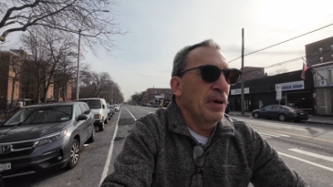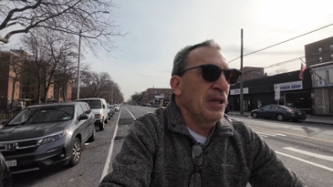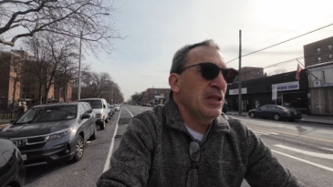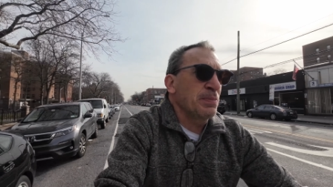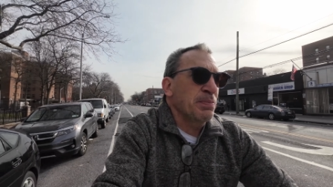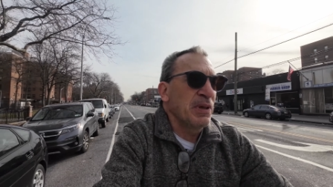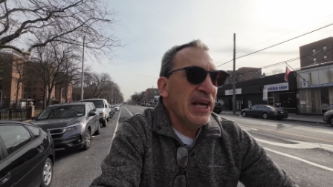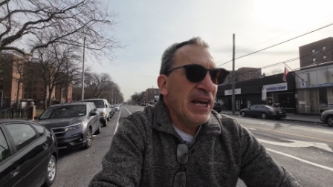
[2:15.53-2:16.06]
but
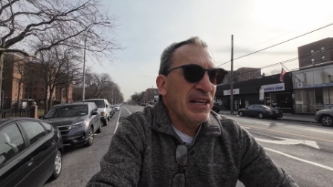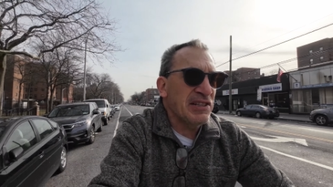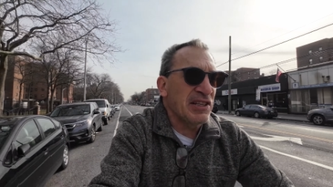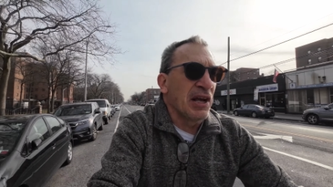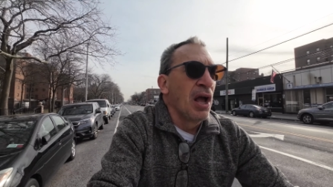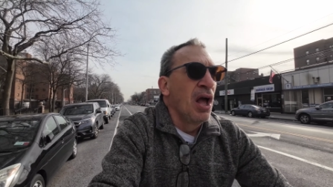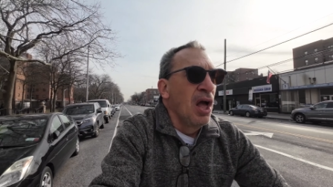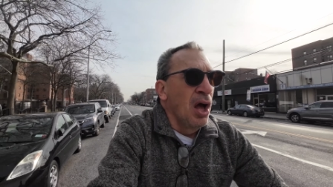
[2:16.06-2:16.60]
it's
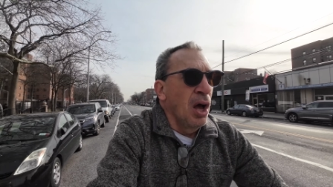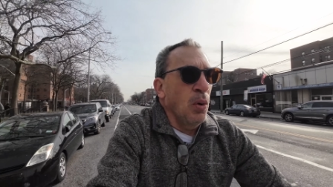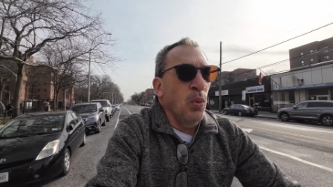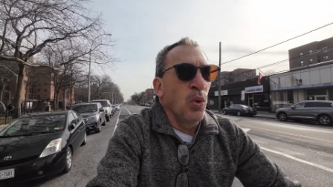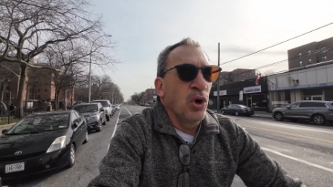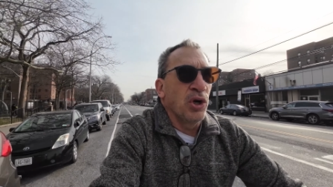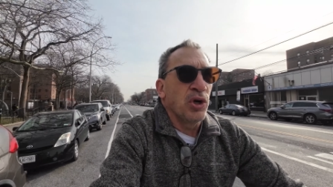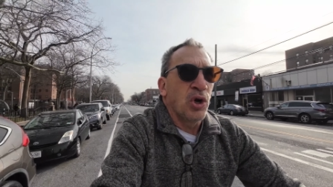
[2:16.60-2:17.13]
plastic. I
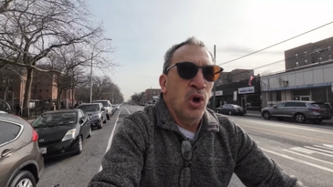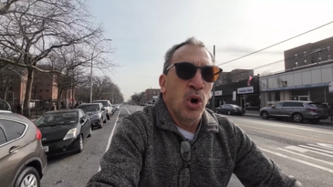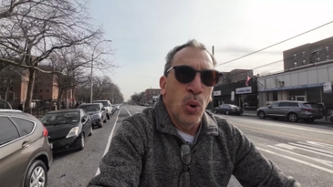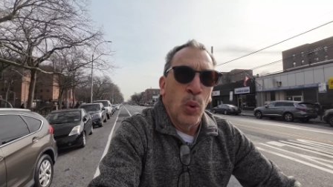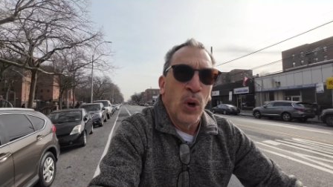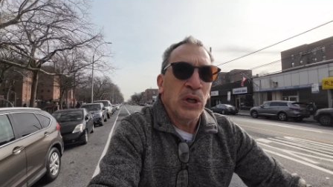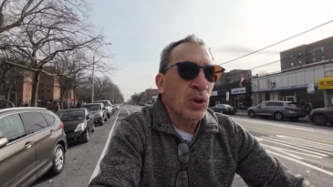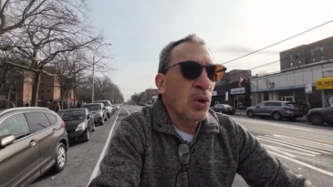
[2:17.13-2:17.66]
want a
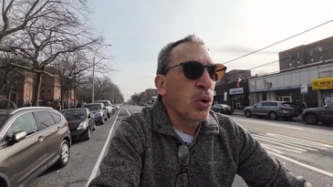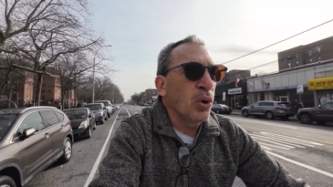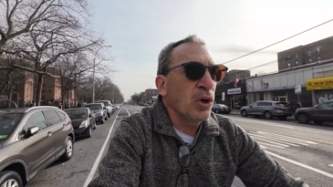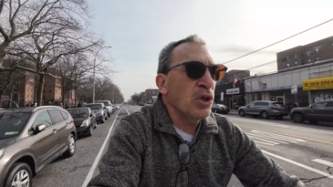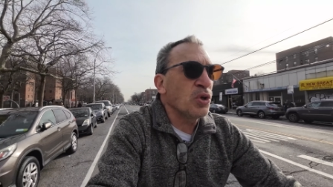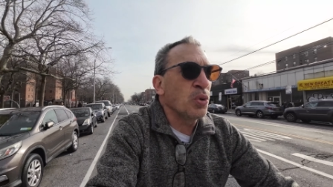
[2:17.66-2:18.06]
one quarter